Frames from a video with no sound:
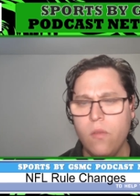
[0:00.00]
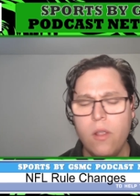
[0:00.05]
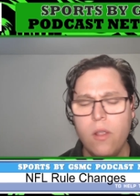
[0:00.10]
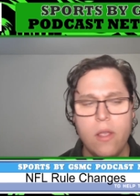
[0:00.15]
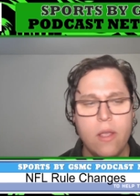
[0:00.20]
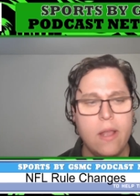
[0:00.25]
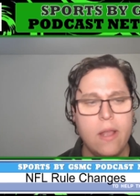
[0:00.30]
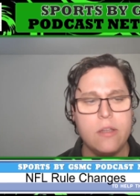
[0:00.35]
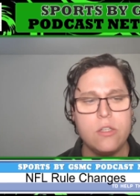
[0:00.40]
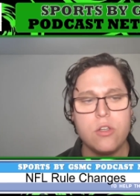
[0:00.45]

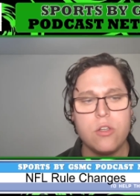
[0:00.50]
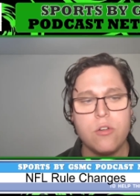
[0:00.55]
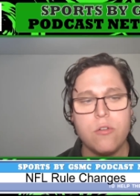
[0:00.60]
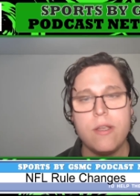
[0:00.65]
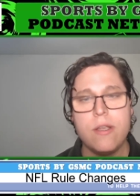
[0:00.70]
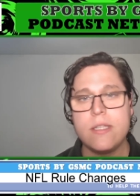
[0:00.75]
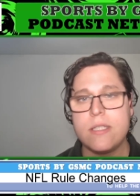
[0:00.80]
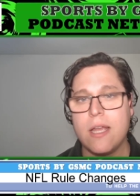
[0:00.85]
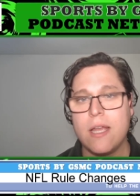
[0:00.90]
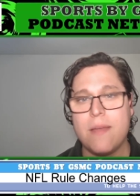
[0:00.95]
and it's a
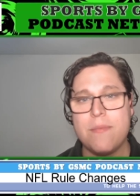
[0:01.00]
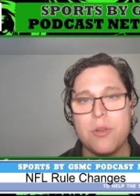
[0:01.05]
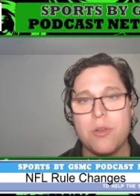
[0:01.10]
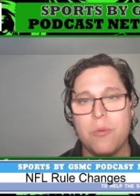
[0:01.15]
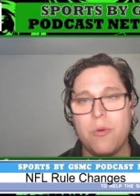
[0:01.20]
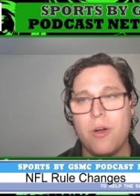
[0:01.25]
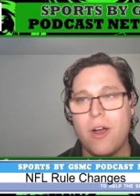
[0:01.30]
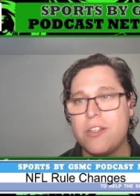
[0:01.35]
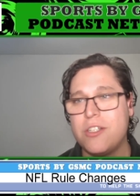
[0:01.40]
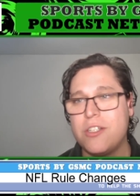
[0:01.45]
great time to
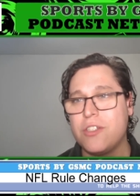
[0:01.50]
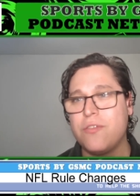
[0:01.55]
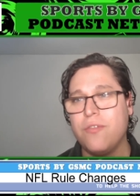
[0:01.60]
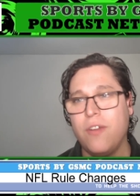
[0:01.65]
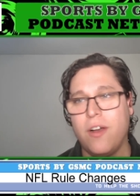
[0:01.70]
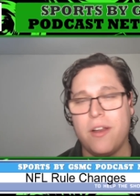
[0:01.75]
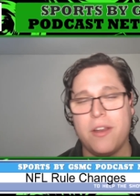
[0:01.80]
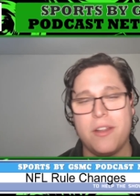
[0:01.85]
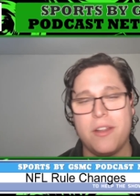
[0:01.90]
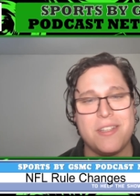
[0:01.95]
watch. It's
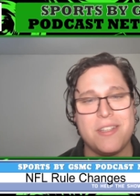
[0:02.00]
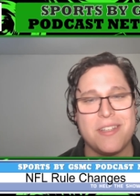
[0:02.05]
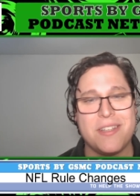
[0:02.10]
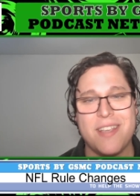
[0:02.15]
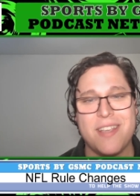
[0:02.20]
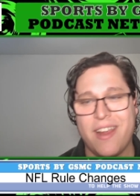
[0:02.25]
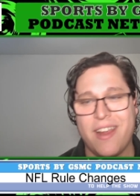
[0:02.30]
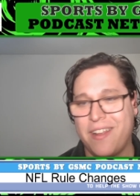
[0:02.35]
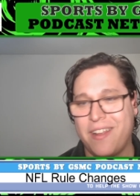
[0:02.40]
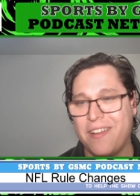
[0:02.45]
fun, it's
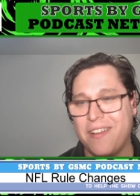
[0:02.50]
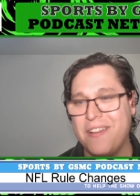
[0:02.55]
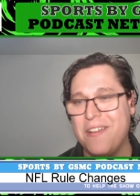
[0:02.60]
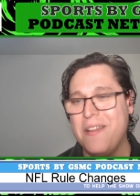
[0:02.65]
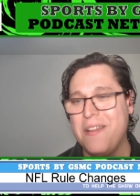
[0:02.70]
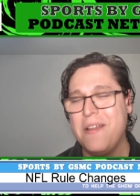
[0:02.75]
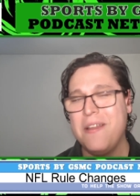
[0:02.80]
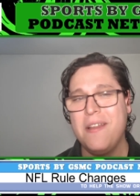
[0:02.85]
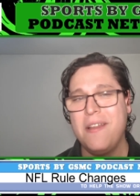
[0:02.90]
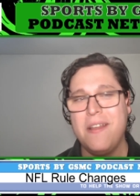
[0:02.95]
exciting.
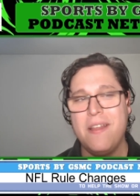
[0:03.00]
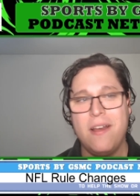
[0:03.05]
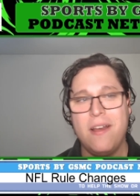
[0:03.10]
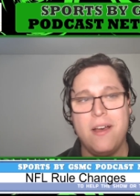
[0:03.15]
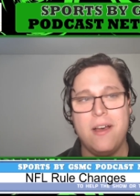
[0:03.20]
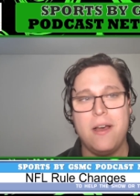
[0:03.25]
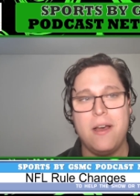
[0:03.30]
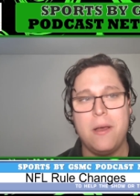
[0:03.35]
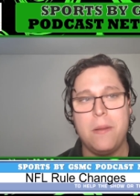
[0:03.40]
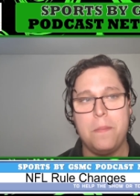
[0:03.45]

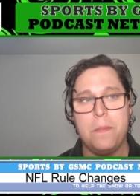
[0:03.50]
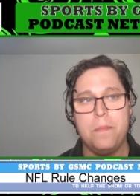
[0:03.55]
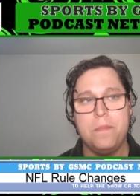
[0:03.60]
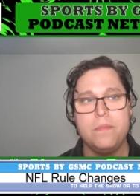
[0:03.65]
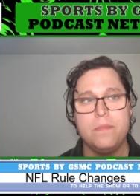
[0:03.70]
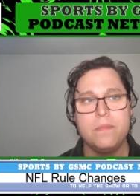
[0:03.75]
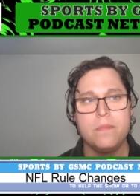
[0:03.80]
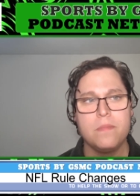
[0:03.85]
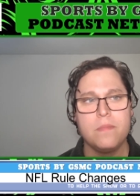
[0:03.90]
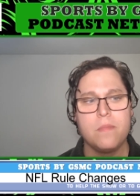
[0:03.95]
Um,
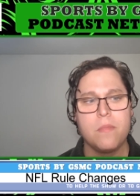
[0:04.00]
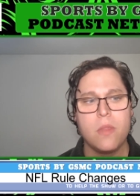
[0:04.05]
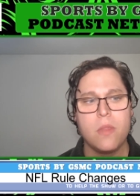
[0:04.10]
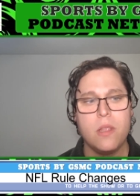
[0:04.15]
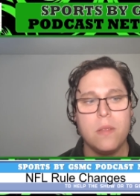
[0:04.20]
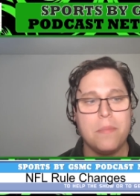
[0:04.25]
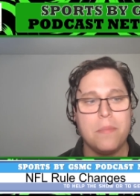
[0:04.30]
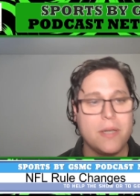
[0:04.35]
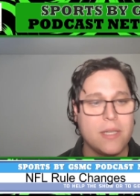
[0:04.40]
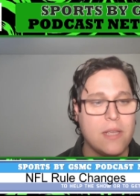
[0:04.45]

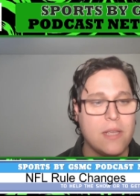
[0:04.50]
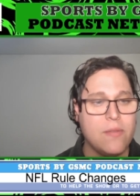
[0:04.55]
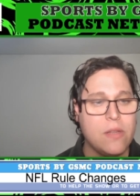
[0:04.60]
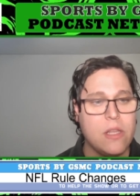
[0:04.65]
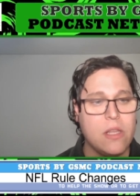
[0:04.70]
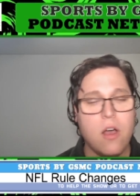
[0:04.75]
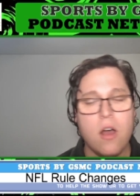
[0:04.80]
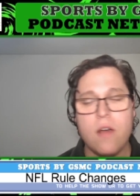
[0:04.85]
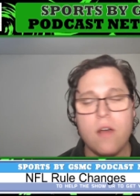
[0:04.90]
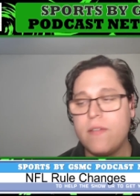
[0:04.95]
but giving
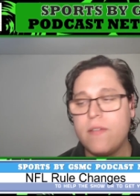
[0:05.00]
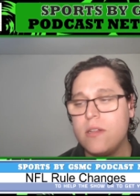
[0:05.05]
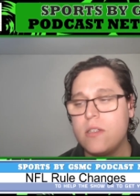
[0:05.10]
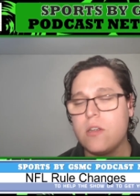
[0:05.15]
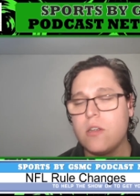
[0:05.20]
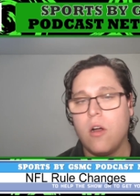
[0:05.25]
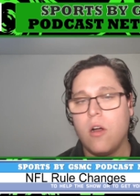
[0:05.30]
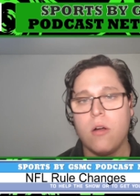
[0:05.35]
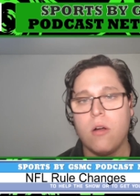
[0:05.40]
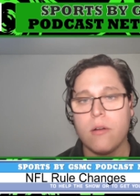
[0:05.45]
the offense
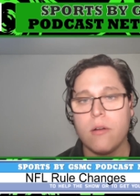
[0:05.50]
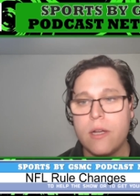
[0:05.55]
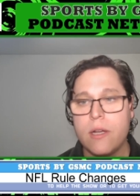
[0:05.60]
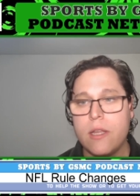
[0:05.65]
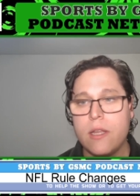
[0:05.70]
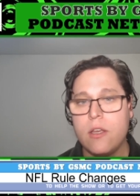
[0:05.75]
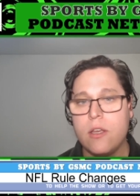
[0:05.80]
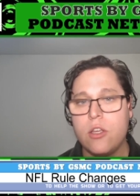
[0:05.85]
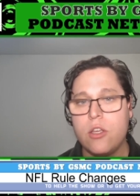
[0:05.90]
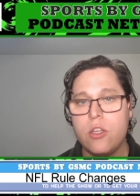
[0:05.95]

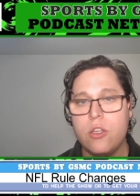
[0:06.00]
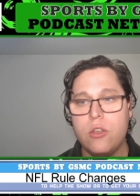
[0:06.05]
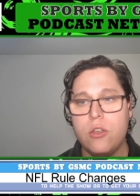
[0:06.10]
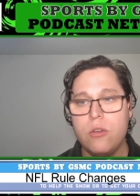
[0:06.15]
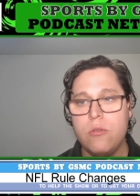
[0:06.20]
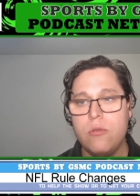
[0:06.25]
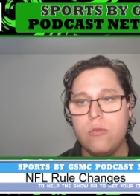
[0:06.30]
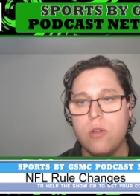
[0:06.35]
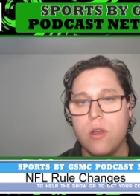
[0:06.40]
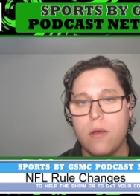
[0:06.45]
already a
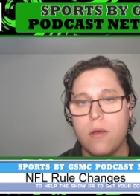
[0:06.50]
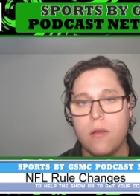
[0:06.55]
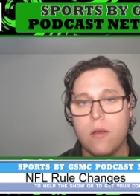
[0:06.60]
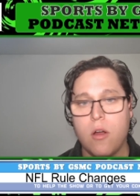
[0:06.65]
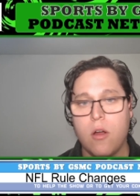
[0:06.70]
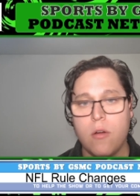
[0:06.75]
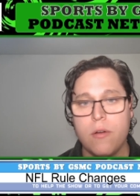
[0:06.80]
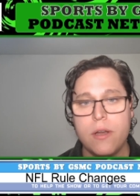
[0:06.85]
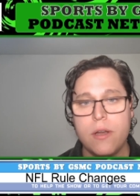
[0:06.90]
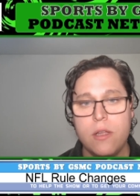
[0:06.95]
huge, uh,
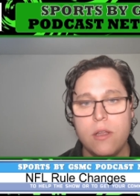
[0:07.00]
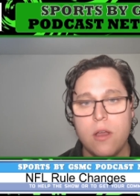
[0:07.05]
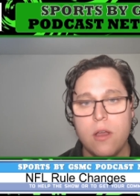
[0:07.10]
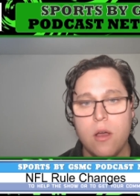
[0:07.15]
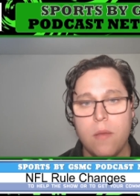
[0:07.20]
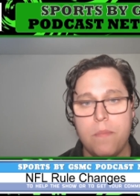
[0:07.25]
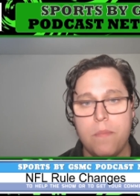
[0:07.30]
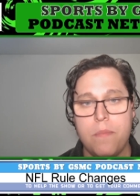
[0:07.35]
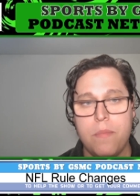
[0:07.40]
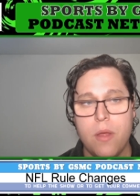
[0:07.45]
already
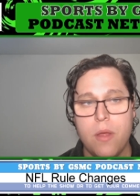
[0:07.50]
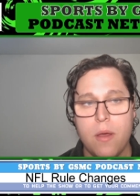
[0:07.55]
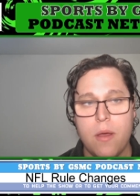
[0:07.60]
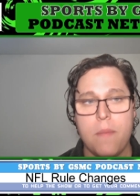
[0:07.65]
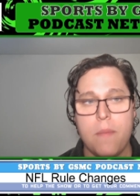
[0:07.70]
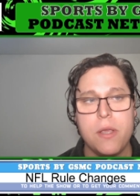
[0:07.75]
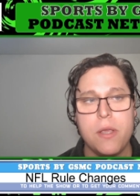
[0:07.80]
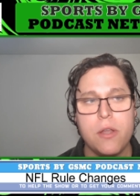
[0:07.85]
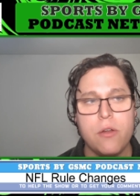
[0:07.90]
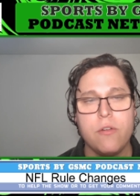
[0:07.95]
a, a
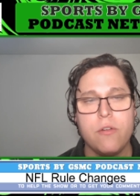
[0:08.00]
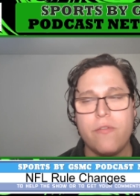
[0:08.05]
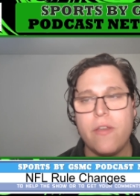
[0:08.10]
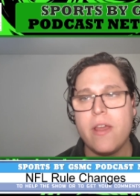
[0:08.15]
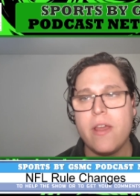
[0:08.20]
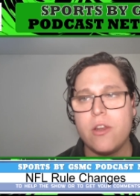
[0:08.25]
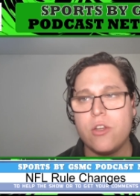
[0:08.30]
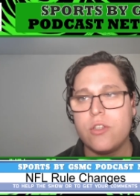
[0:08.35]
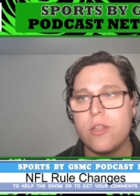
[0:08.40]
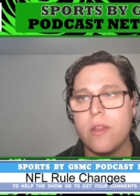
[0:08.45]
bigger
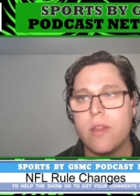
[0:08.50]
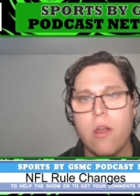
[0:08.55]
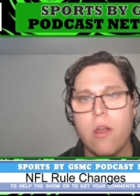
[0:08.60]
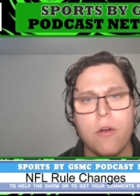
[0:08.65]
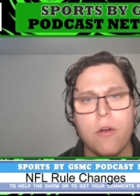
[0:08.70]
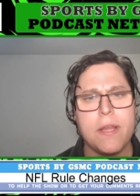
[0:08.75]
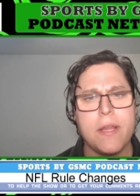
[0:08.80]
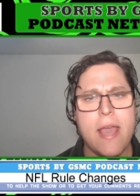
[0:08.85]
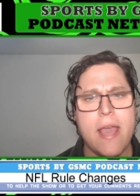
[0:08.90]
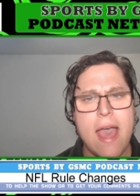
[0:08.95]
advantage than they
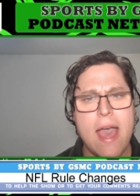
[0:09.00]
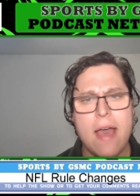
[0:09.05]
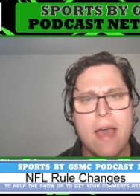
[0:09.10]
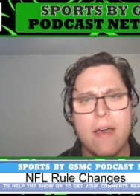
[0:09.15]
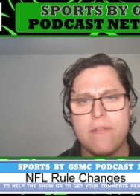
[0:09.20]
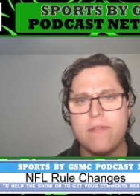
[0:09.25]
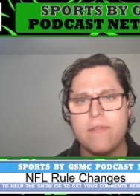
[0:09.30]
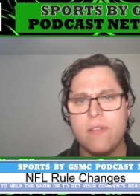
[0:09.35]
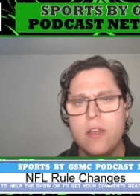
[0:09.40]
already have,